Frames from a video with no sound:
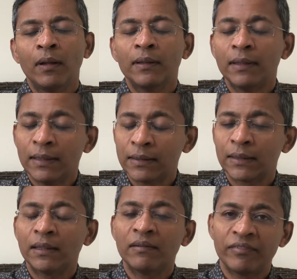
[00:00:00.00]

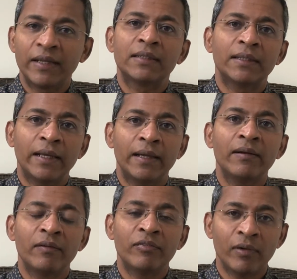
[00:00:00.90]
This affects the
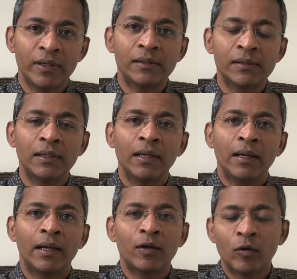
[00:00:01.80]
hair follicle
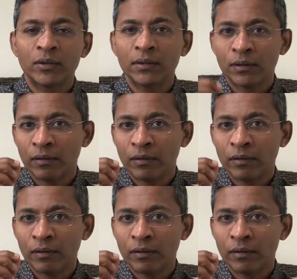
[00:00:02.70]
and causes a